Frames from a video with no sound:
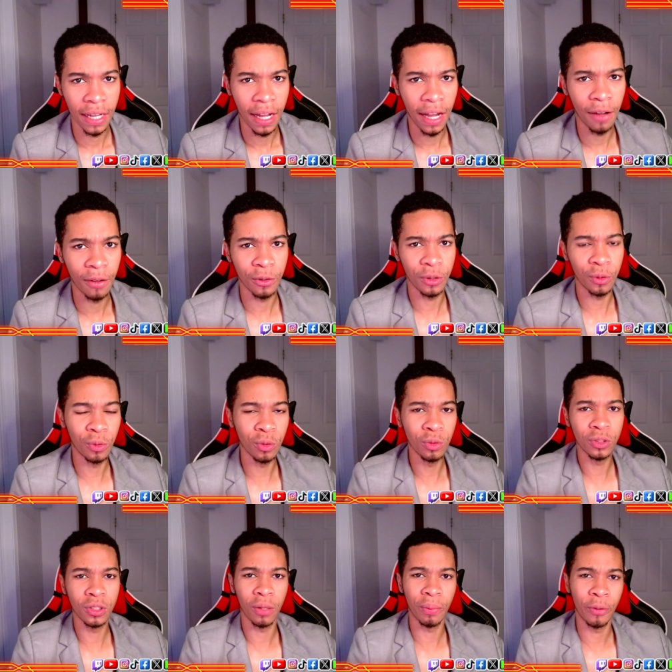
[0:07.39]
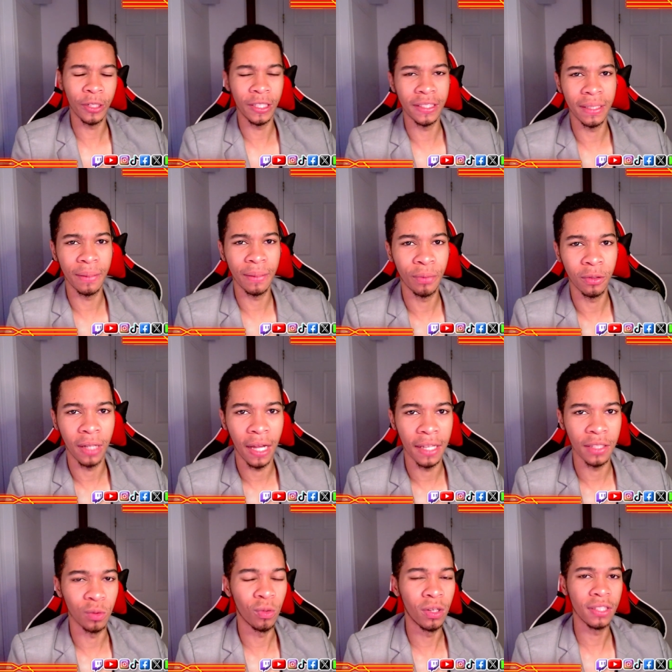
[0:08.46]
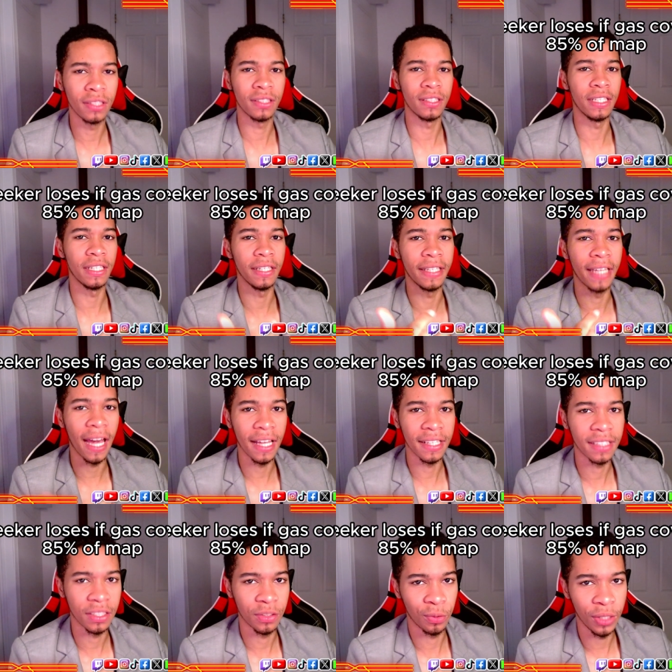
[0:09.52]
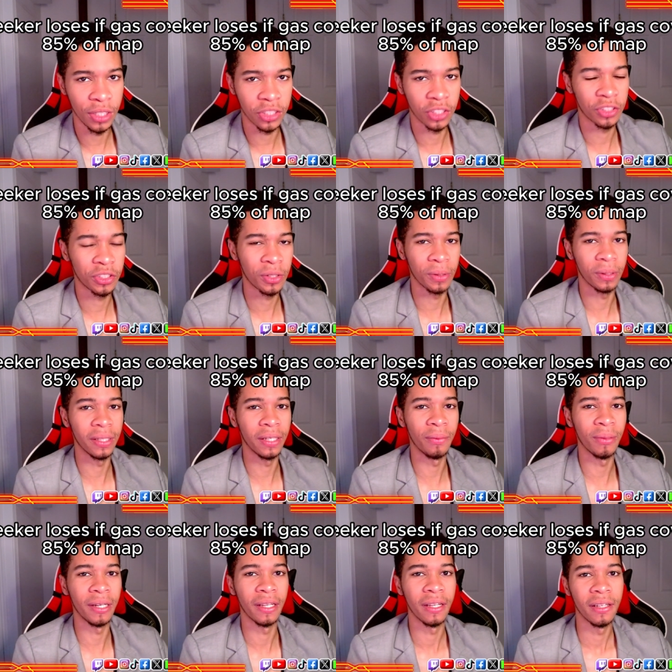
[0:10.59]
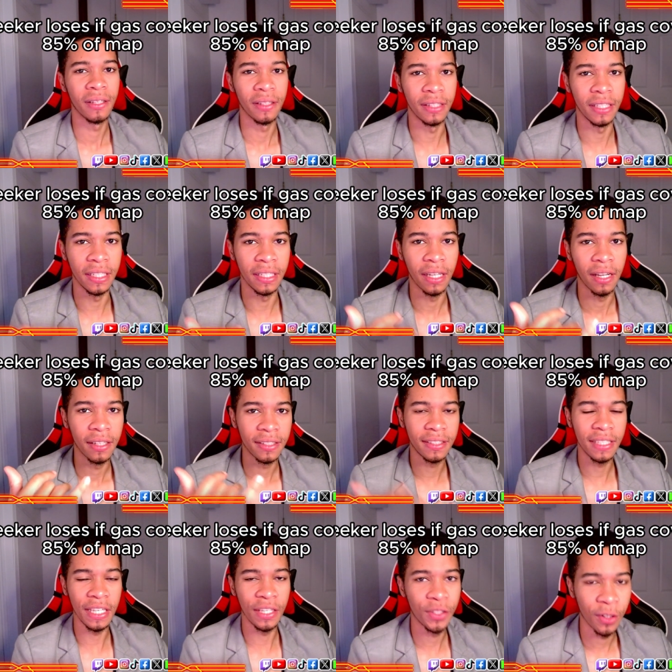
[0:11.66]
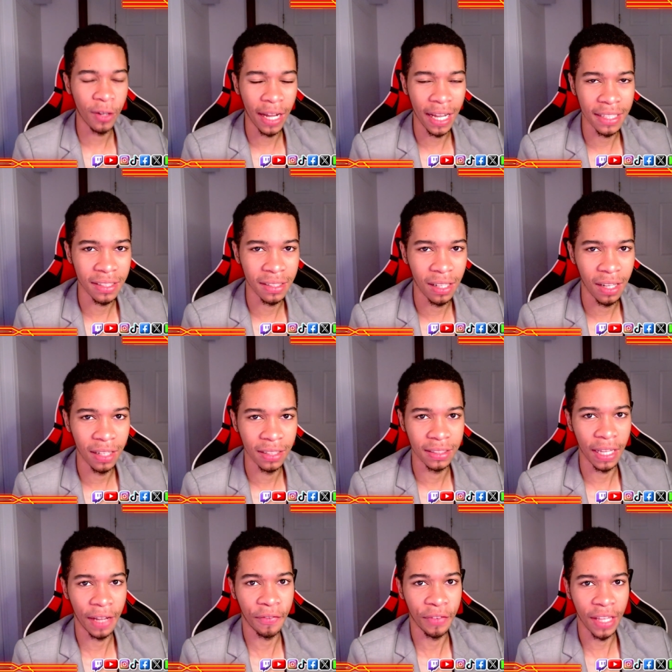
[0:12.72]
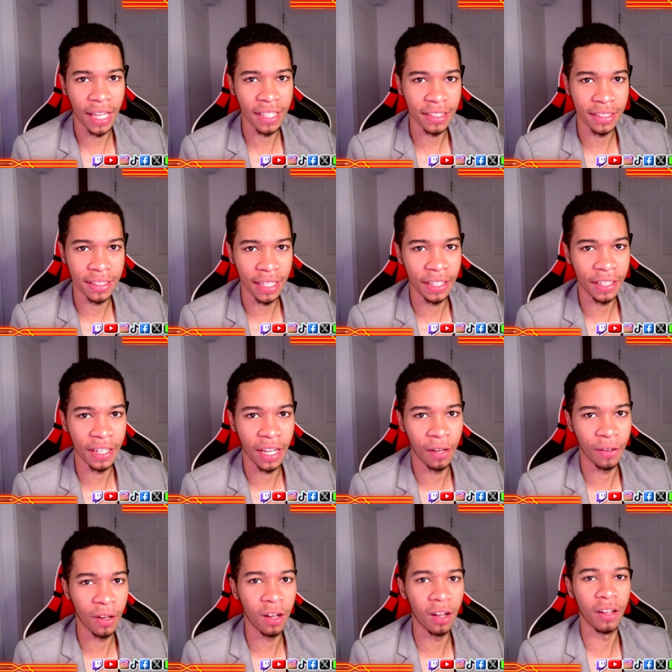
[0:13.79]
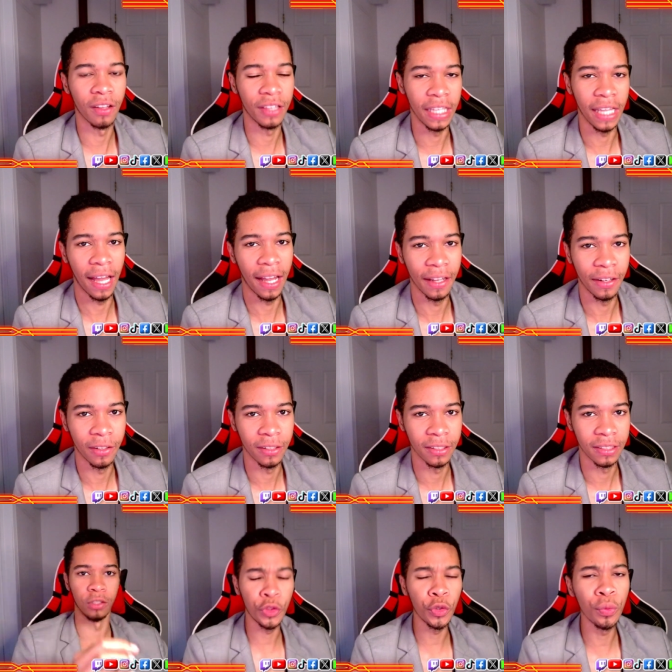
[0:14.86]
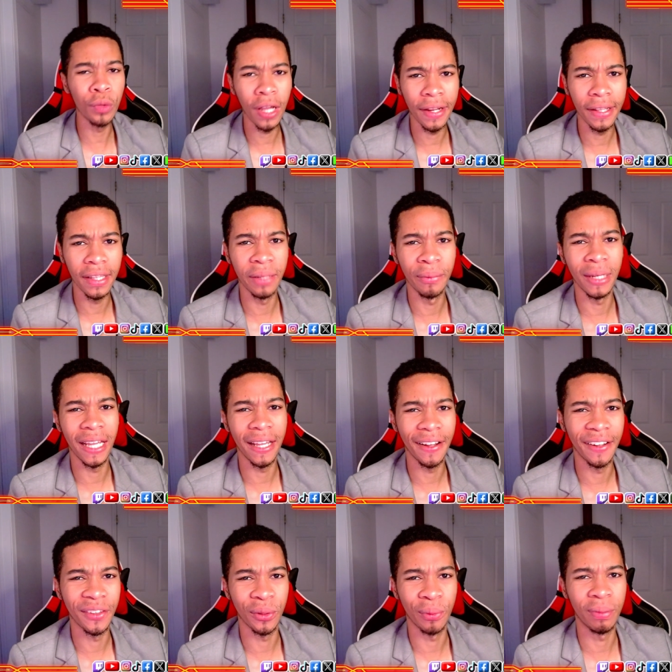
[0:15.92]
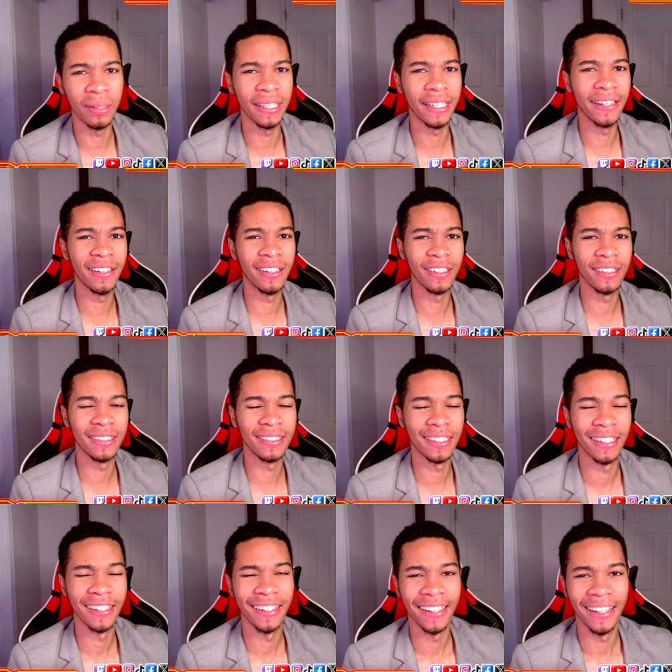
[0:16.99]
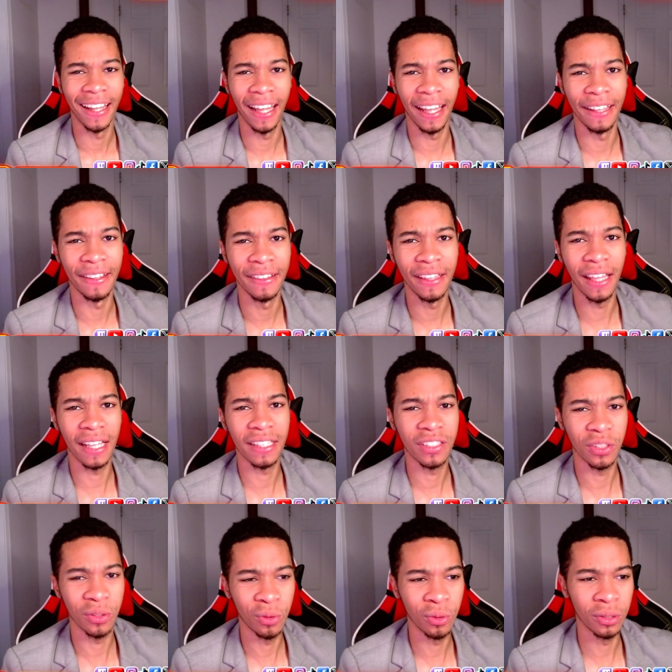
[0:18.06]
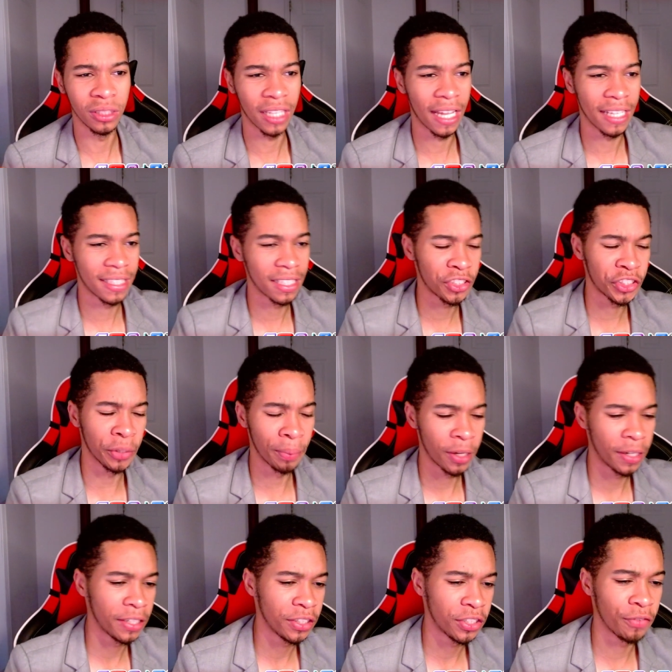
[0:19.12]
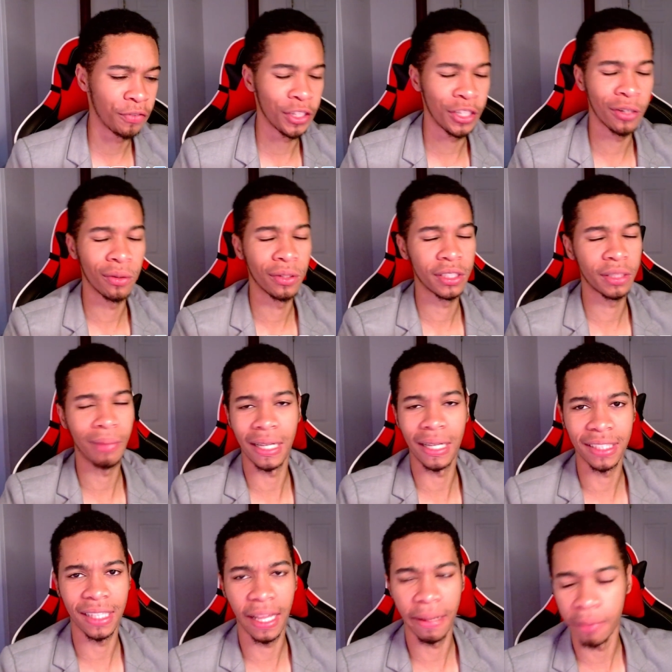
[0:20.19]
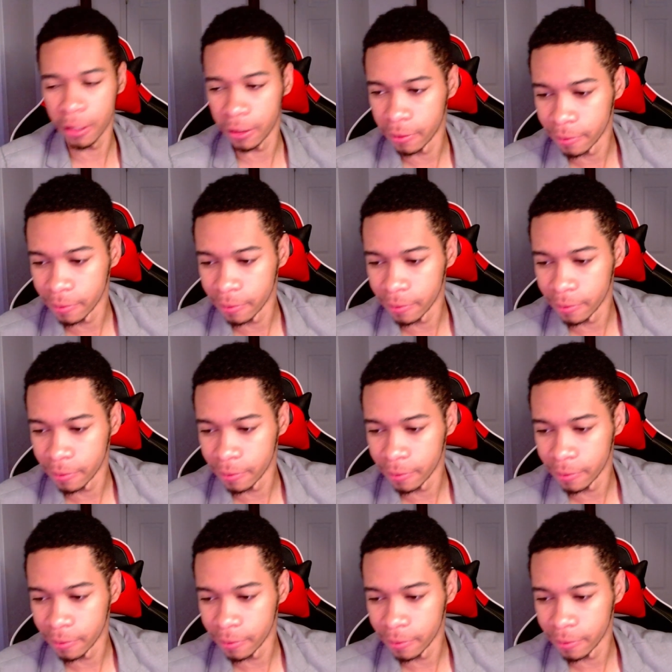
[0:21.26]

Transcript: How the rules are pretty simple, guys. Once the gas has reached a certain limit, the Seeker has lost if he hasn't taken out all the hiders. Do not eliminate other players. And that's the rules, guys. Let's jump on into the video. Smash the like button.